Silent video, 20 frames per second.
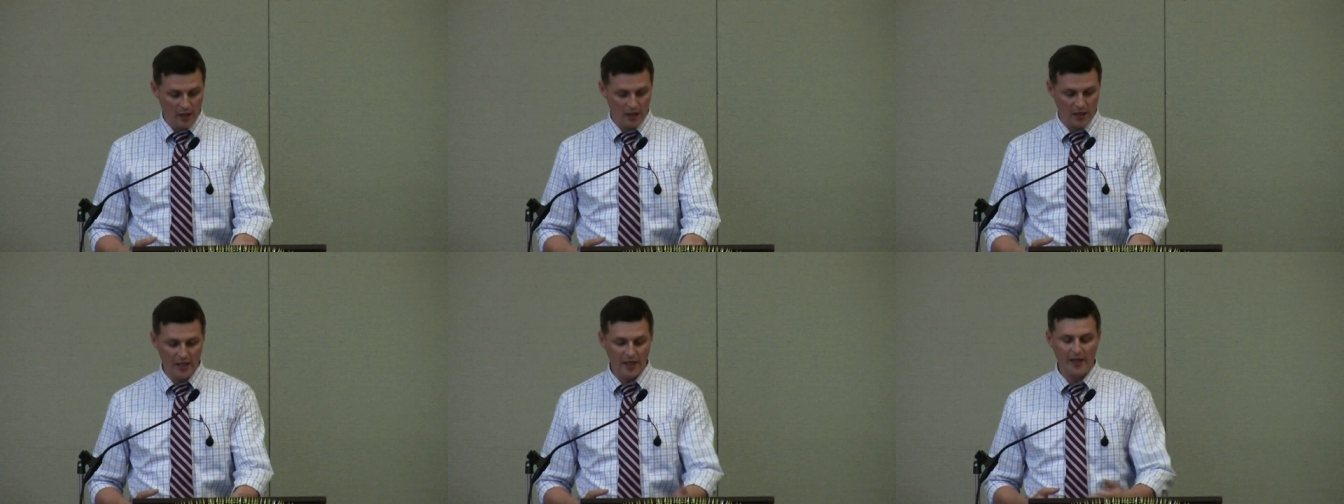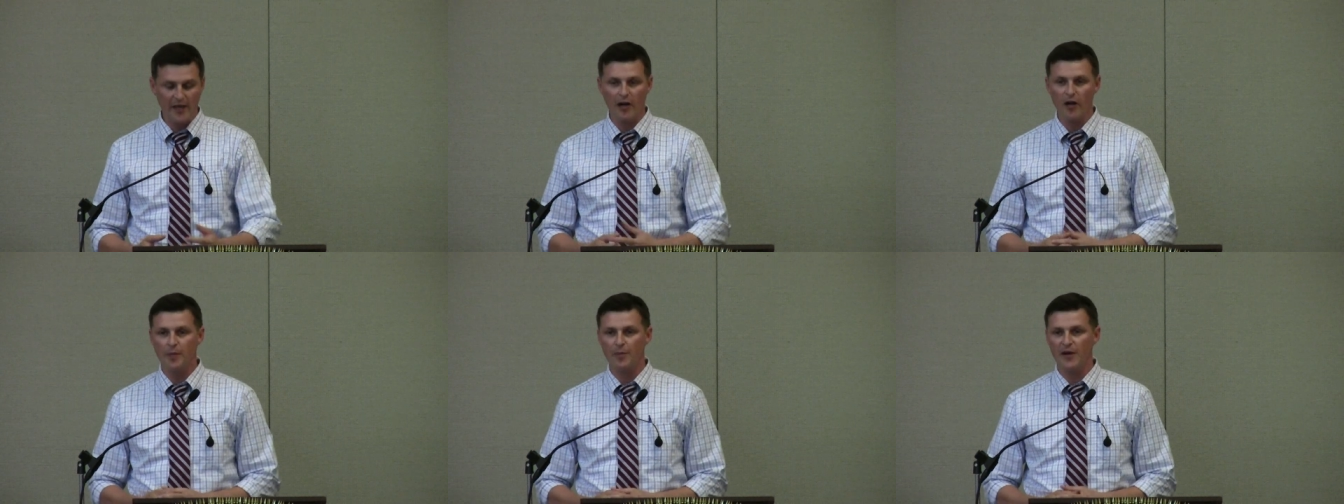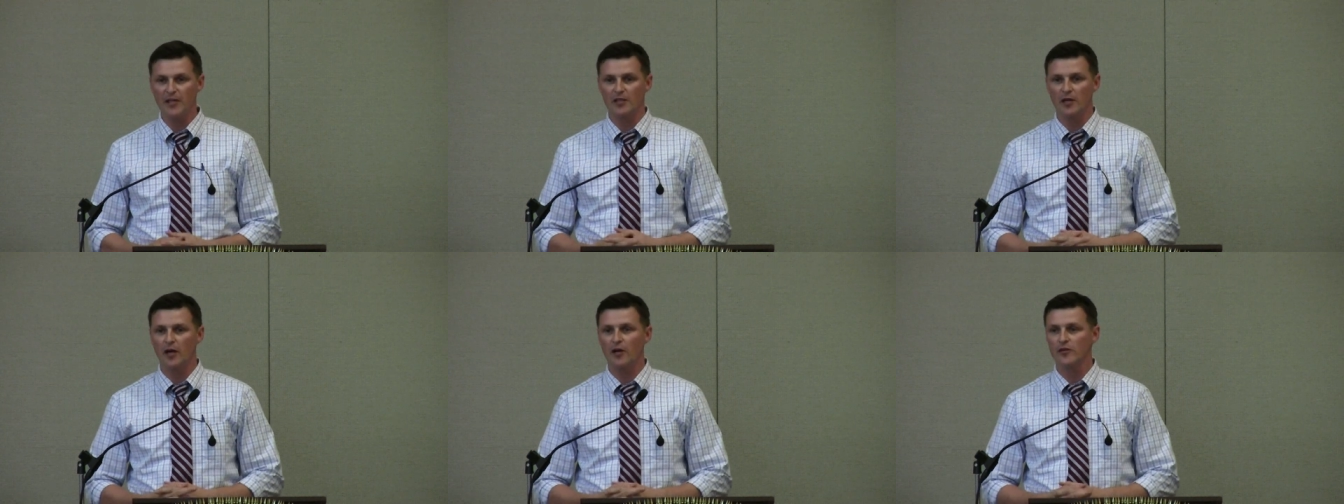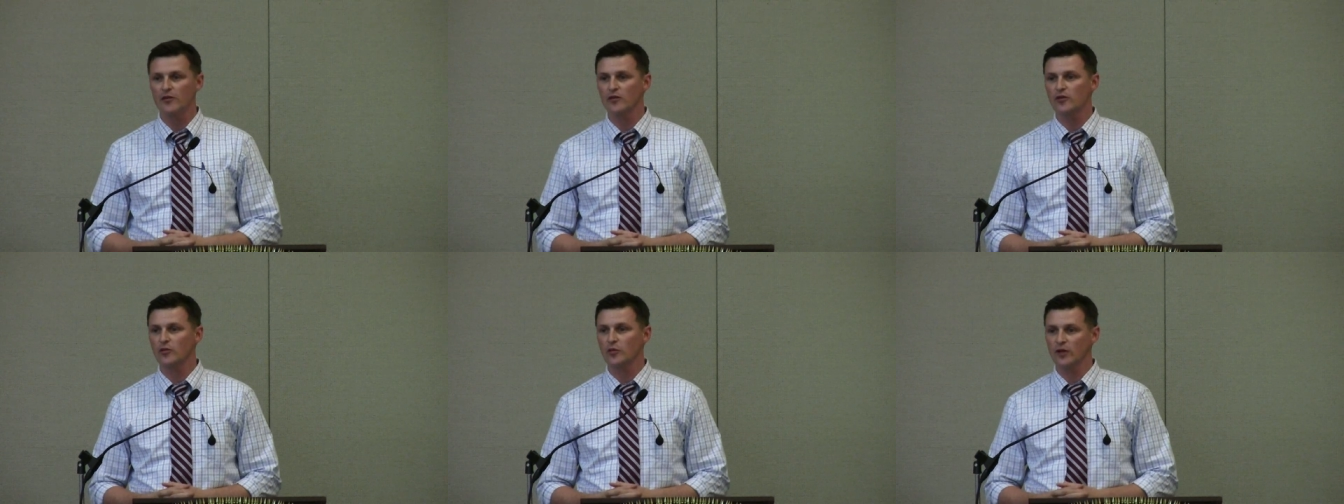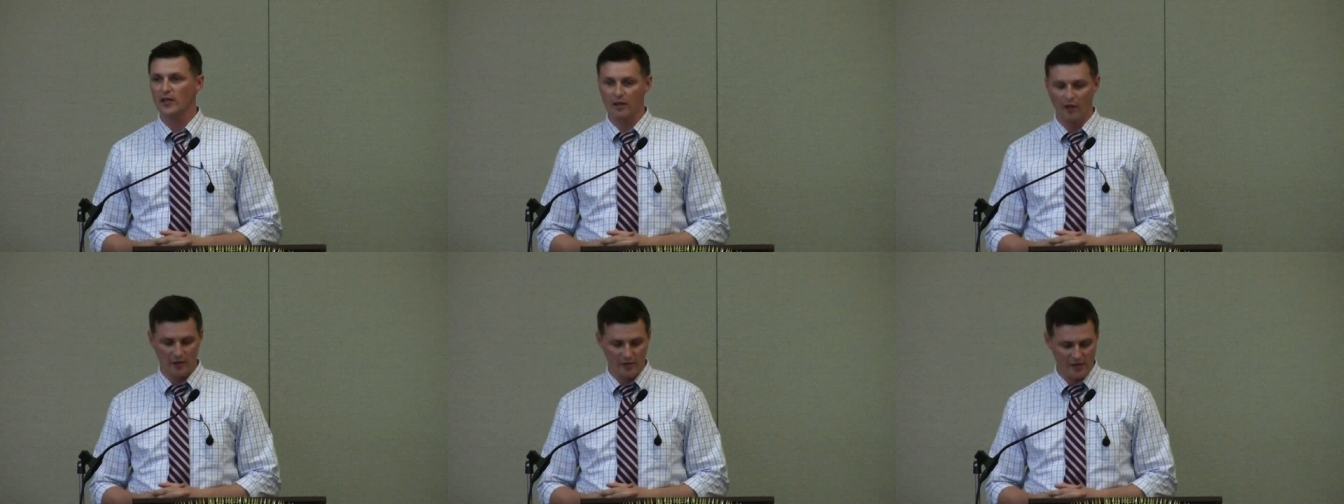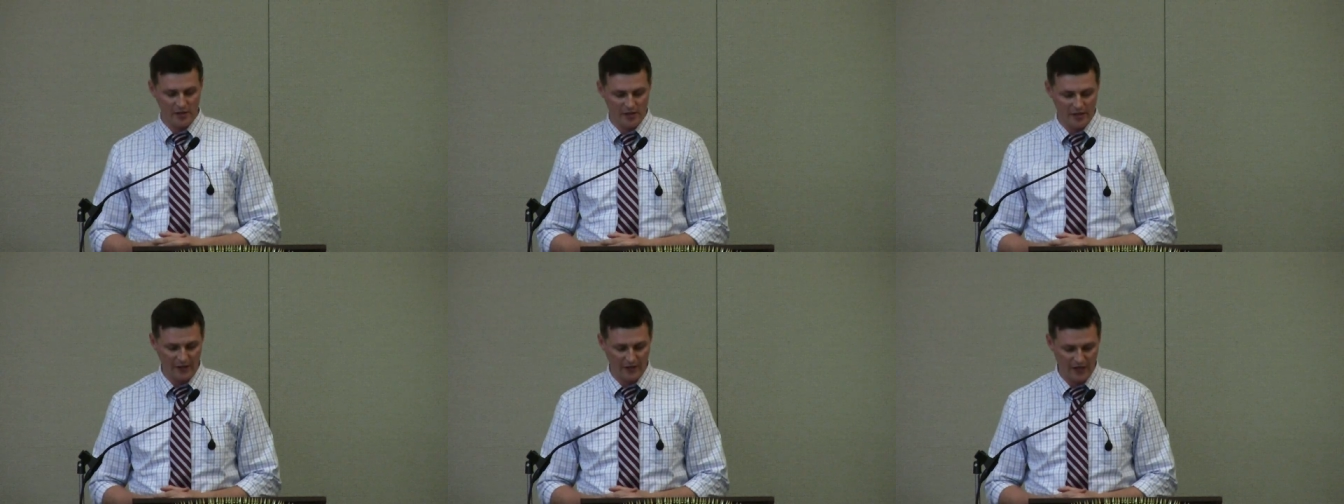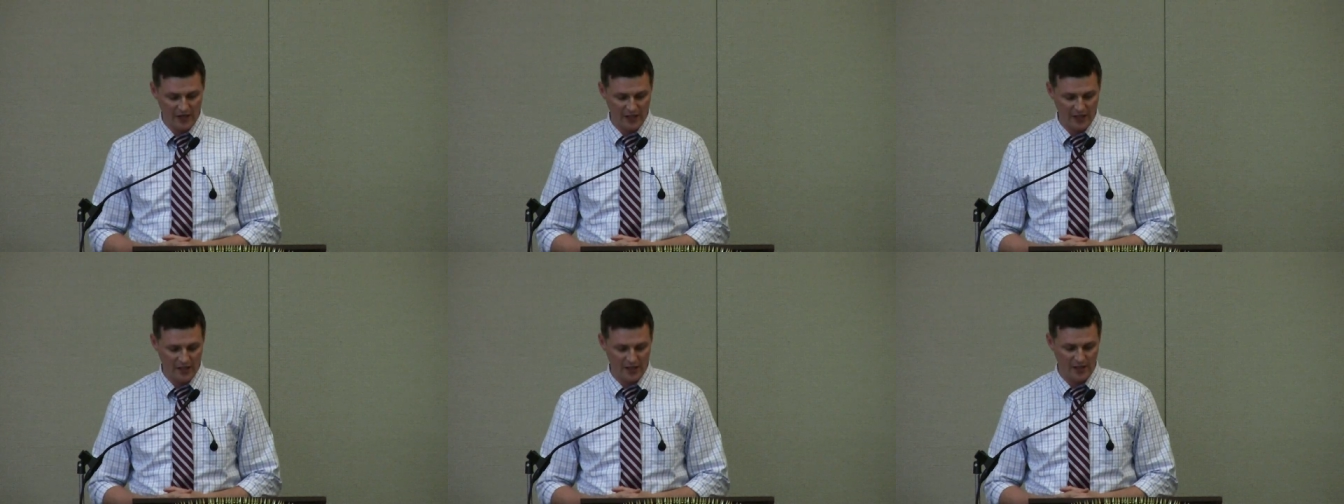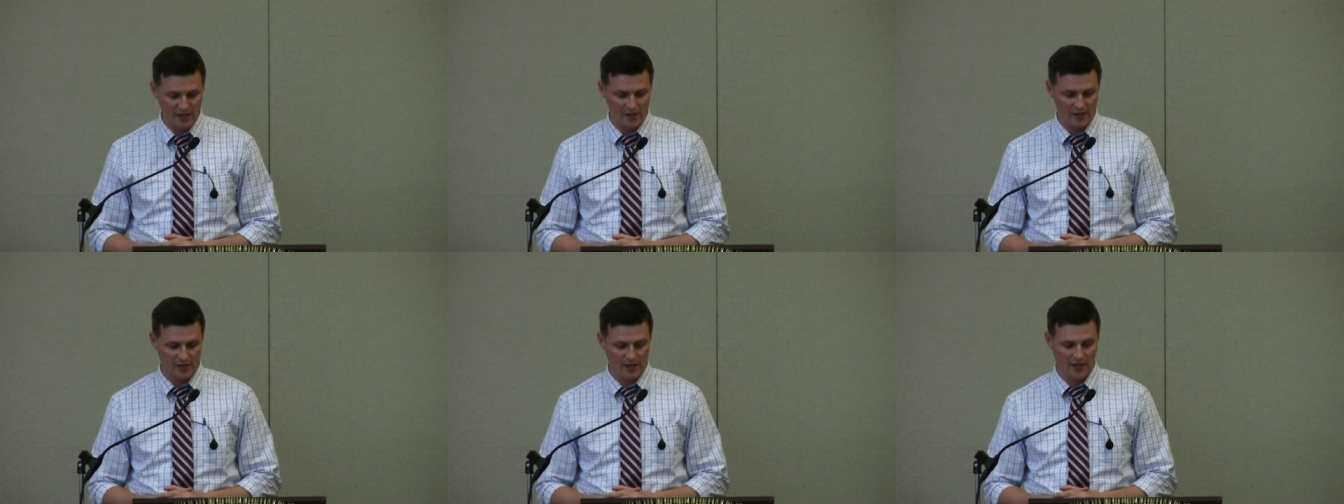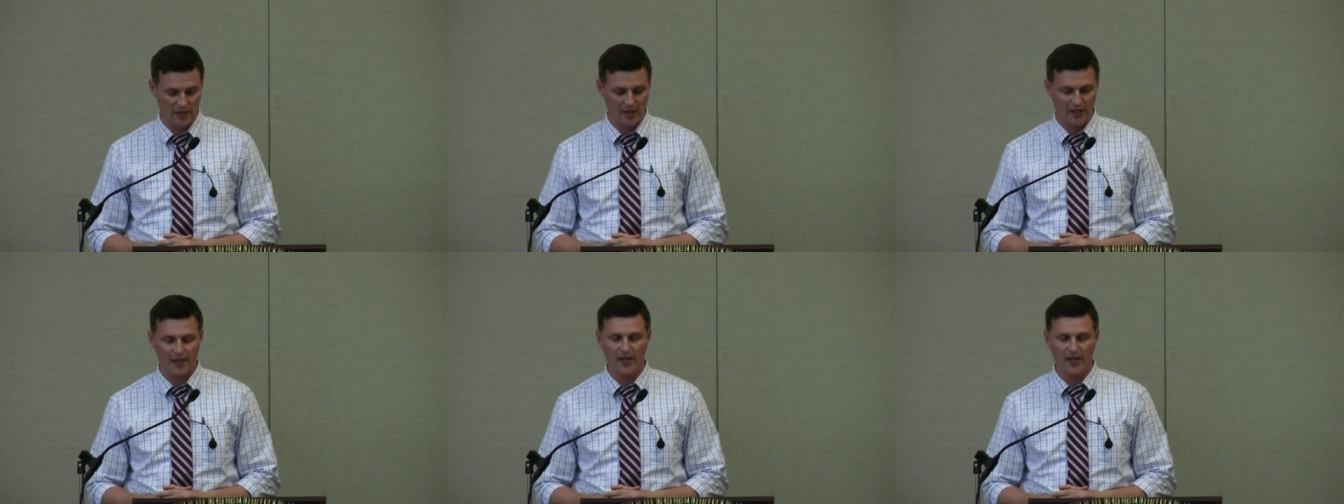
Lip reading: King County pays $120.17 a ton.